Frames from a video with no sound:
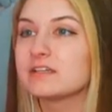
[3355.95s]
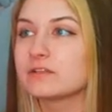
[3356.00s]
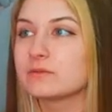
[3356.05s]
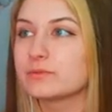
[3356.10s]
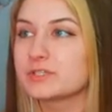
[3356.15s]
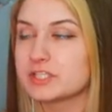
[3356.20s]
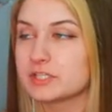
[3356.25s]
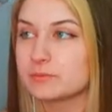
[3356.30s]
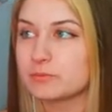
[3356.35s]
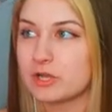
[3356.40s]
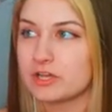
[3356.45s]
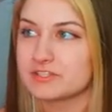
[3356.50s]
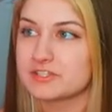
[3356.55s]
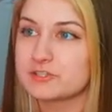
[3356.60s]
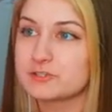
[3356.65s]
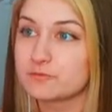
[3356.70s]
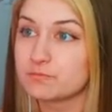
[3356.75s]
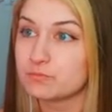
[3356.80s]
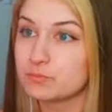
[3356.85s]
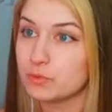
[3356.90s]
was in the process
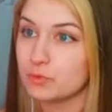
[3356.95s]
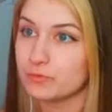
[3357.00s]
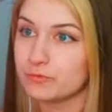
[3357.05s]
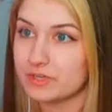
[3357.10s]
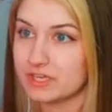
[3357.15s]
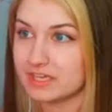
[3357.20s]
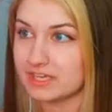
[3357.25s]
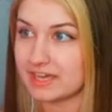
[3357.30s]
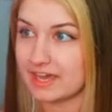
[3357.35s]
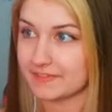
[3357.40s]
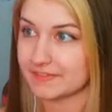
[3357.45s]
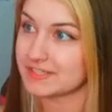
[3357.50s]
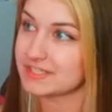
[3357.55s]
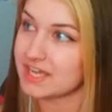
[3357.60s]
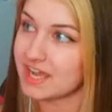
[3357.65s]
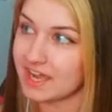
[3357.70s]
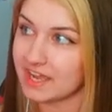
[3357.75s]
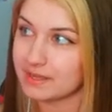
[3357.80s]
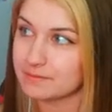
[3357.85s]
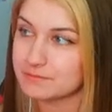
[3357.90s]
of moving at the
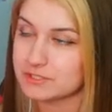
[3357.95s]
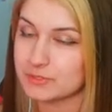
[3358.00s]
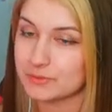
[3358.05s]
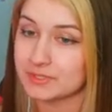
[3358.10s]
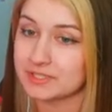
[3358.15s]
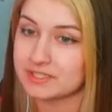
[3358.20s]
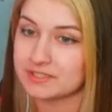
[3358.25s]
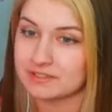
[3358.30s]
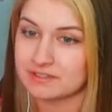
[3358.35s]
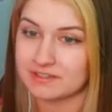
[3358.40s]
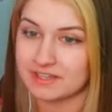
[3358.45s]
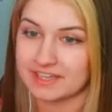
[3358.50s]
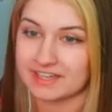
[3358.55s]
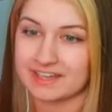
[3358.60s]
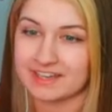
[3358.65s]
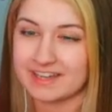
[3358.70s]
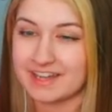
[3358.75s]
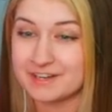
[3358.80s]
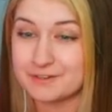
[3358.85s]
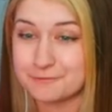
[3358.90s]
time, so I didn't, like, I
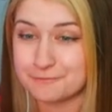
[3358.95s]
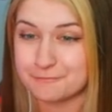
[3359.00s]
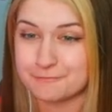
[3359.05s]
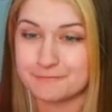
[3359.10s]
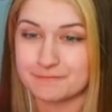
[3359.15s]
kind of